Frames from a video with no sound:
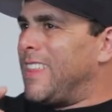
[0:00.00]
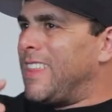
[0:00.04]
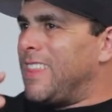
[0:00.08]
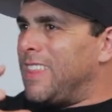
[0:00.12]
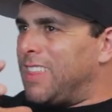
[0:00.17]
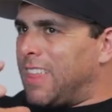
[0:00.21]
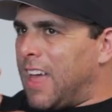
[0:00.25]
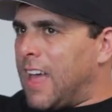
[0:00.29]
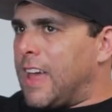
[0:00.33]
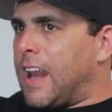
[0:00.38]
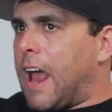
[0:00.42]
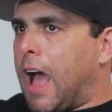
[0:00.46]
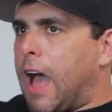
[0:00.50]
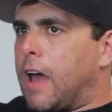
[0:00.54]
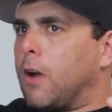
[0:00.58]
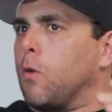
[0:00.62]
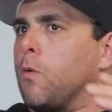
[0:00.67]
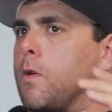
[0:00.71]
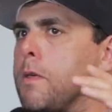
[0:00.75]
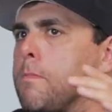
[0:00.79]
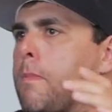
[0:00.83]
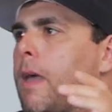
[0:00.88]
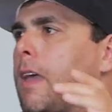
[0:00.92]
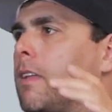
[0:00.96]
then how do
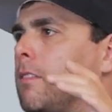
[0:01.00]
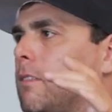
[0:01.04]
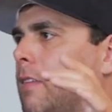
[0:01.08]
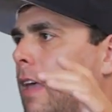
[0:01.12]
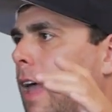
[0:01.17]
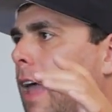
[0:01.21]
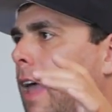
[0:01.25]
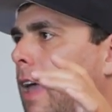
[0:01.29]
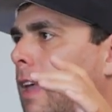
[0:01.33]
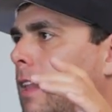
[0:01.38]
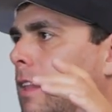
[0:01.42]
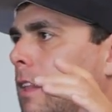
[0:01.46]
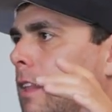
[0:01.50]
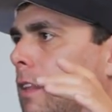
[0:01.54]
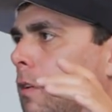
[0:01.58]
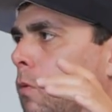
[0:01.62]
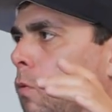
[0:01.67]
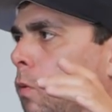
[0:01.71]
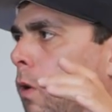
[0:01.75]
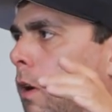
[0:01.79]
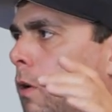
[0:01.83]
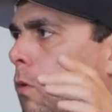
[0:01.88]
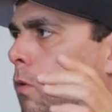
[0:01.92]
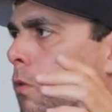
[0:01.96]
we maintain
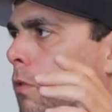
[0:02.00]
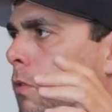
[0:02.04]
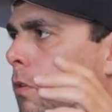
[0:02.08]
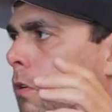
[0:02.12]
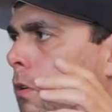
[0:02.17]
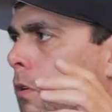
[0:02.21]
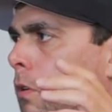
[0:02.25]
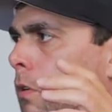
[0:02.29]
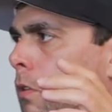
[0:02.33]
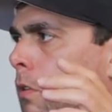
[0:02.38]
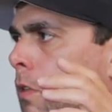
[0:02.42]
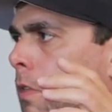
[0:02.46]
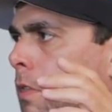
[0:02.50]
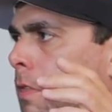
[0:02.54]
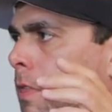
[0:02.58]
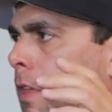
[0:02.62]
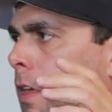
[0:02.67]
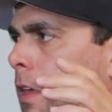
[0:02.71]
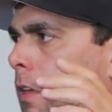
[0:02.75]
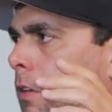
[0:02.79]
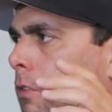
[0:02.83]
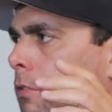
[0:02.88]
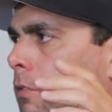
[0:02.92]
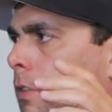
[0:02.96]
what the
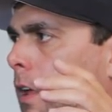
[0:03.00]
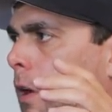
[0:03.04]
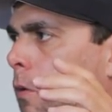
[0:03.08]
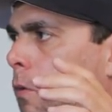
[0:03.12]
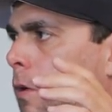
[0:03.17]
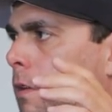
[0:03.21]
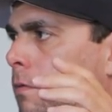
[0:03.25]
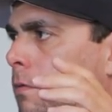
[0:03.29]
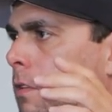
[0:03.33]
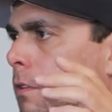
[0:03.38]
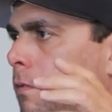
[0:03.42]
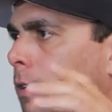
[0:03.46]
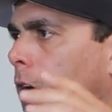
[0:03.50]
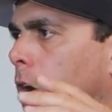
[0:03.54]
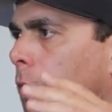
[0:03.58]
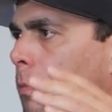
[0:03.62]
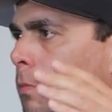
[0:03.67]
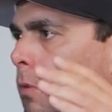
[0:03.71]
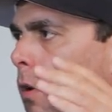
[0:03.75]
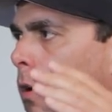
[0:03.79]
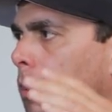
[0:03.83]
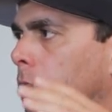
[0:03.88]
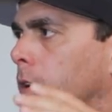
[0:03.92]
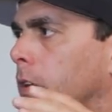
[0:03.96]
things that we've
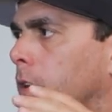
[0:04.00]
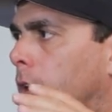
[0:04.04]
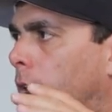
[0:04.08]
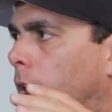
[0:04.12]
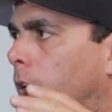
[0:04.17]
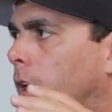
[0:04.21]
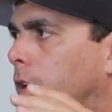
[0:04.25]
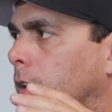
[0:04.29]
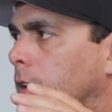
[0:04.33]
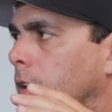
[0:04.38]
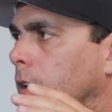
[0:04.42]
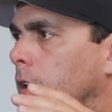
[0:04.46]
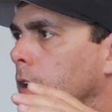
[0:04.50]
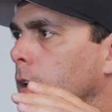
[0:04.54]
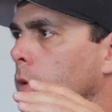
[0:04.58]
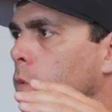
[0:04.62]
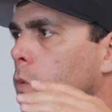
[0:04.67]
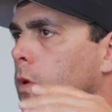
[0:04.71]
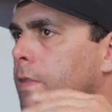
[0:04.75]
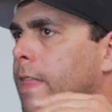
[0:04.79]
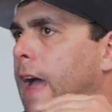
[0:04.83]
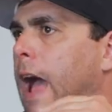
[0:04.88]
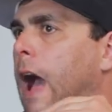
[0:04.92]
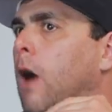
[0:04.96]
developed early on
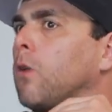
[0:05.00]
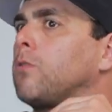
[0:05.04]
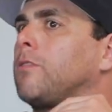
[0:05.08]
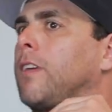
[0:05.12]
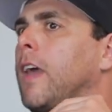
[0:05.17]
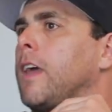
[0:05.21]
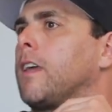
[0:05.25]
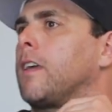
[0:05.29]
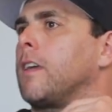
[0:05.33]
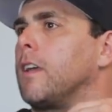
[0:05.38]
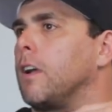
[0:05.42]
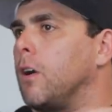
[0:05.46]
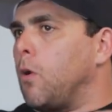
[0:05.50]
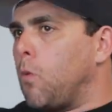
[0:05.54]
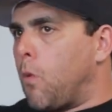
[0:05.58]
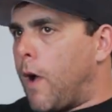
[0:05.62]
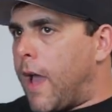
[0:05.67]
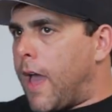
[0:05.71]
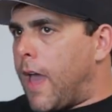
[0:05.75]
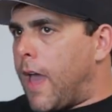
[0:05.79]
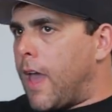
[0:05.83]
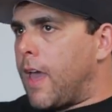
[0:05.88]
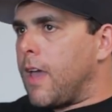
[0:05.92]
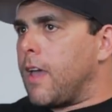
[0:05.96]
without taking
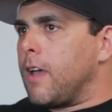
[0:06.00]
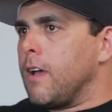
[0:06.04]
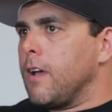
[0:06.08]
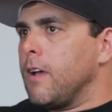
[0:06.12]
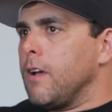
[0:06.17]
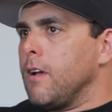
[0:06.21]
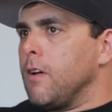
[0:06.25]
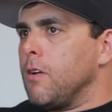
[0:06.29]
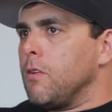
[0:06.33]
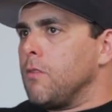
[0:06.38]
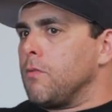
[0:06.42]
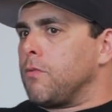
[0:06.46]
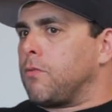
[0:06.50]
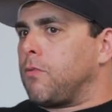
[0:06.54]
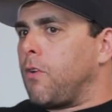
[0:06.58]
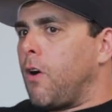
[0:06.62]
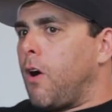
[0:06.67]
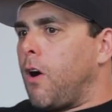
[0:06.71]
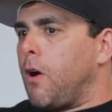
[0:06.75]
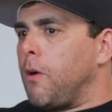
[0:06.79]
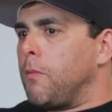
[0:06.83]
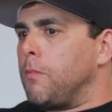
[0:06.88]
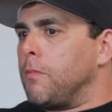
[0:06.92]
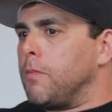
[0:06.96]
away
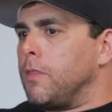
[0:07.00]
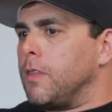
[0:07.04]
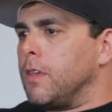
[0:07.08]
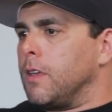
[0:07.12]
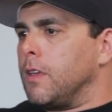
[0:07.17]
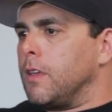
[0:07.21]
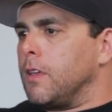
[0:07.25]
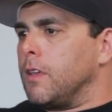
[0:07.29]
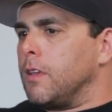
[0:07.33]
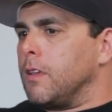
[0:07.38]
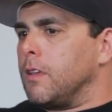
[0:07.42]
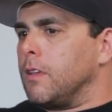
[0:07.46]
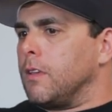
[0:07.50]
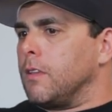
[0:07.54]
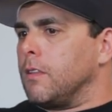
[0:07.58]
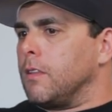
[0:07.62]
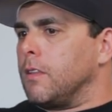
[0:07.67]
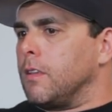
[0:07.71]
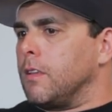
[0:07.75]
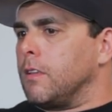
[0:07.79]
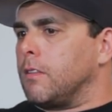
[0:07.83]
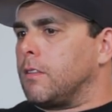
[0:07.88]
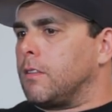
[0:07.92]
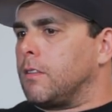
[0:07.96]
from the
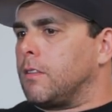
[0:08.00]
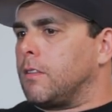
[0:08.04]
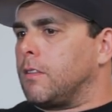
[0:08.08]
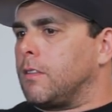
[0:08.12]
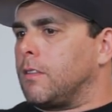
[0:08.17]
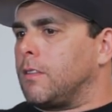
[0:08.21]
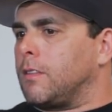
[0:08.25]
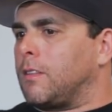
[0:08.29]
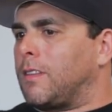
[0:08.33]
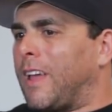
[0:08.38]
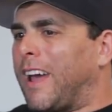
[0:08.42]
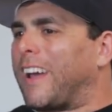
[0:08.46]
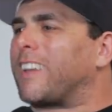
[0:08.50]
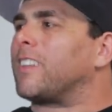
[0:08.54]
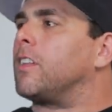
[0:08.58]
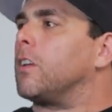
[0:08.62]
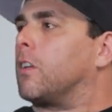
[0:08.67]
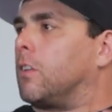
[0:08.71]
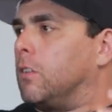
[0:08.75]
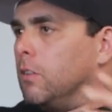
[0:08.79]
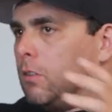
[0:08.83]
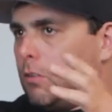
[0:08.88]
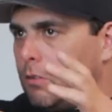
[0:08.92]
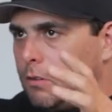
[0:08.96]

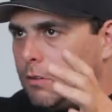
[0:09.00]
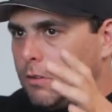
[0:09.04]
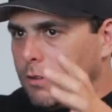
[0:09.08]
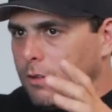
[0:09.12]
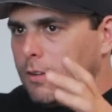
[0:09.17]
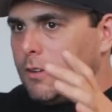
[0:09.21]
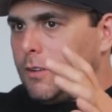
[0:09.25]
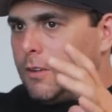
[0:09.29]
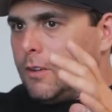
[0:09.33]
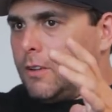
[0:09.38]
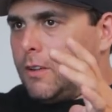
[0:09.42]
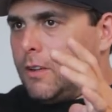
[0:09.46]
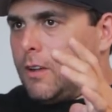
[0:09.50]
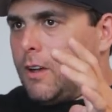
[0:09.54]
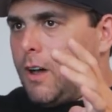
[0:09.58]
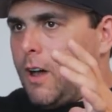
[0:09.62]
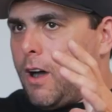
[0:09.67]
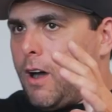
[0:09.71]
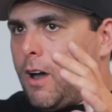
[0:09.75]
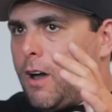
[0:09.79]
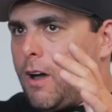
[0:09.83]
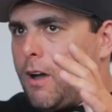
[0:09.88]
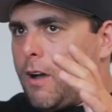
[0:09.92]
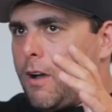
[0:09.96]
technical
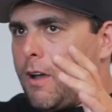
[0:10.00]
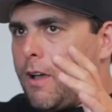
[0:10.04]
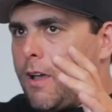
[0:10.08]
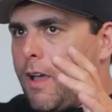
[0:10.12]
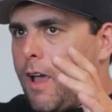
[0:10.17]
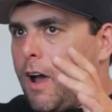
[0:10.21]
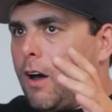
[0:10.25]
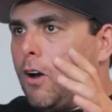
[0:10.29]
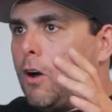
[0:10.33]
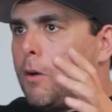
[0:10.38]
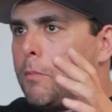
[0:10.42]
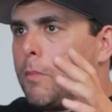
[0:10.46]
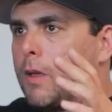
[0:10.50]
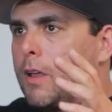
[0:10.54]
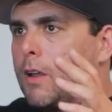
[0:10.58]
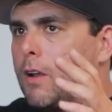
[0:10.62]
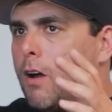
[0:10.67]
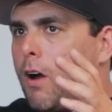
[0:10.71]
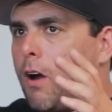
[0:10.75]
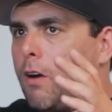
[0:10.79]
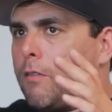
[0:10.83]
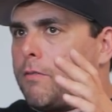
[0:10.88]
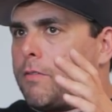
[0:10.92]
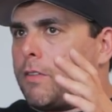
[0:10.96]
element
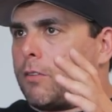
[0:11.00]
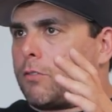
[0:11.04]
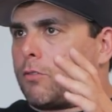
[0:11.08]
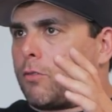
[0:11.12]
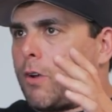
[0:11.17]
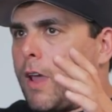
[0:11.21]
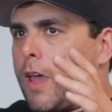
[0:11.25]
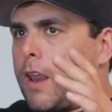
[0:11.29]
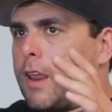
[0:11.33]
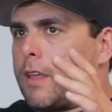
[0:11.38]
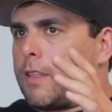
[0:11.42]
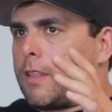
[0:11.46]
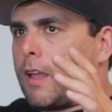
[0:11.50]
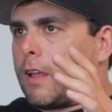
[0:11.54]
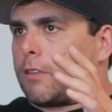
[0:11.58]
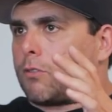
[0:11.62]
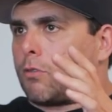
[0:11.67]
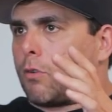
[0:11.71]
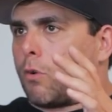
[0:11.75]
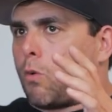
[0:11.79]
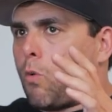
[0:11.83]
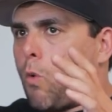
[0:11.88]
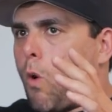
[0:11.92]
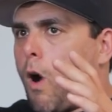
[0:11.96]
of the training that's
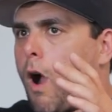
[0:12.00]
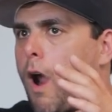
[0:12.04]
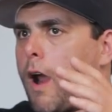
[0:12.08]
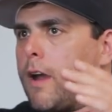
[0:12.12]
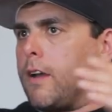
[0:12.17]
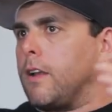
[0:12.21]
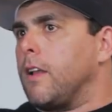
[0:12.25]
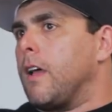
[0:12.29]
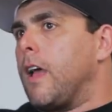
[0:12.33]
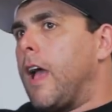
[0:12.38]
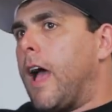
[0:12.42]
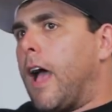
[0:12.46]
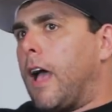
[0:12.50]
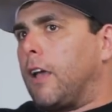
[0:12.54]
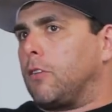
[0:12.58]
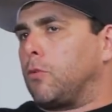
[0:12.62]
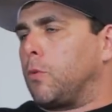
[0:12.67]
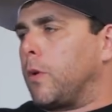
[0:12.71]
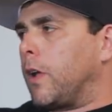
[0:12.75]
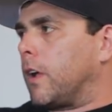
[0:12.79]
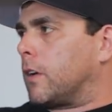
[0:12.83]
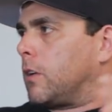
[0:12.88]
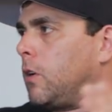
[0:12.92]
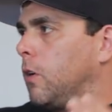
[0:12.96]
required as
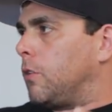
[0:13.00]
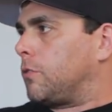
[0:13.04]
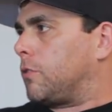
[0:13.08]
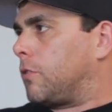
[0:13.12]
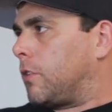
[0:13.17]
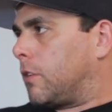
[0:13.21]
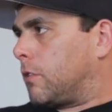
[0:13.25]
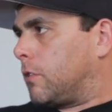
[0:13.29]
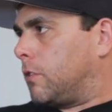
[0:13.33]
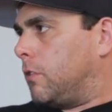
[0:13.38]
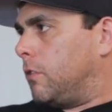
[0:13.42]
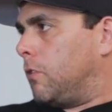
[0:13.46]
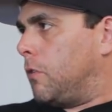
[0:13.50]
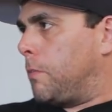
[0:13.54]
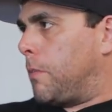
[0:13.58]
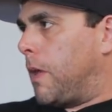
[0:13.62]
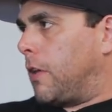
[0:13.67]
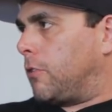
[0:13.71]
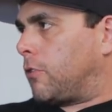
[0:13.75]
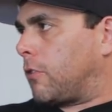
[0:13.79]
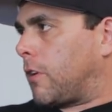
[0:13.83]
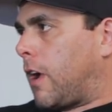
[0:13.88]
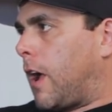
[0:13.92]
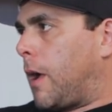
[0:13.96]
we get closer to a
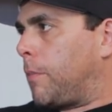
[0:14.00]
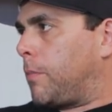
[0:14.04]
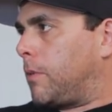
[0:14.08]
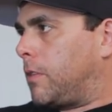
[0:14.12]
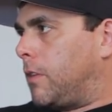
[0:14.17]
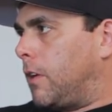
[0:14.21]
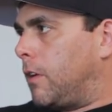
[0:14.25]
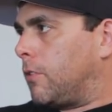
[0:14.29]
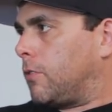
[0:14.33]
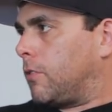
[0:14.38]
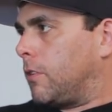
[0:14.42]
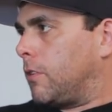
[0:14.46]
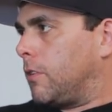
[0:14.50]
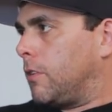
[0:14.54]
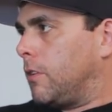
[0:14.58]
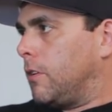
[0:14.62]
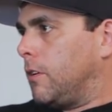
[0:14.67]
major competition.